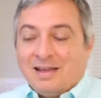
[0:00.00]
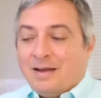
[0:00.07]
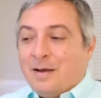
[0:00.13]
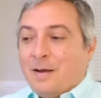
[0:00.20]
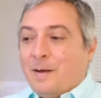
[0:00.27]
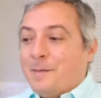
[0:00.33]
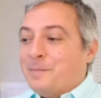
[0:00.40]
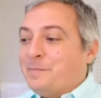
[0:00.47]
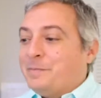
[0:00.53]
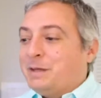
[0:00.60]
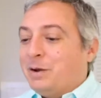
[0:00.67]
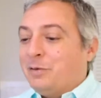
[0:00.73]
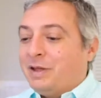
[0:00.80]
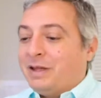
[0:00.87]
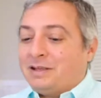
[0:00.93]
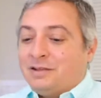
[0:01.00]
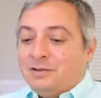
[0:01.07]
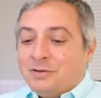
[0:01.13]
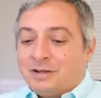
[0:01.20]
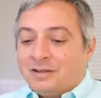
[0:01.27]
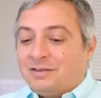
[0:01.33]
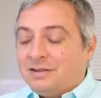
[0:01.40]
Like
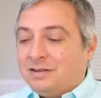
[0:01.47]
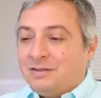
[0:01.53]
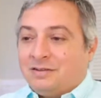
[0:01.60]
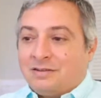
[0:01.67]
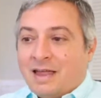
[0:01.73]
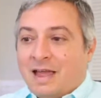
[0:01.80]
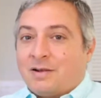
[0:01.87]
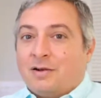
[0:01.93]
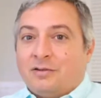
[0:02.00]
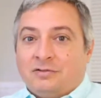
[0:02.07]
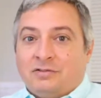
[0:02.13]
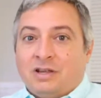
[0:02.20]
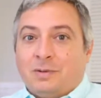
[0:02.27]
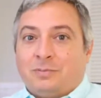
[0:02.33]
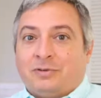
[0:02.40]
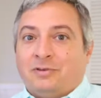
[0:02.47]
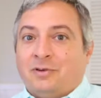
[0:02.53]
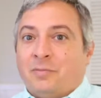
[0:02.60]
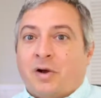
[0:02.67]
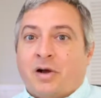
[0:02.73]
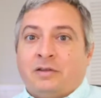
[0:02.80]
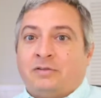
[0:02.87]
you can sit and snack on chips and
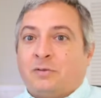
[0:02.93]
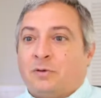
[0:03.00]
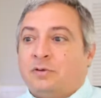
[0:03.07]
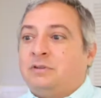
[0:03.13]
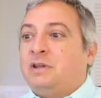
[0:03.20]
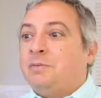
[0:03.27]
your body's going,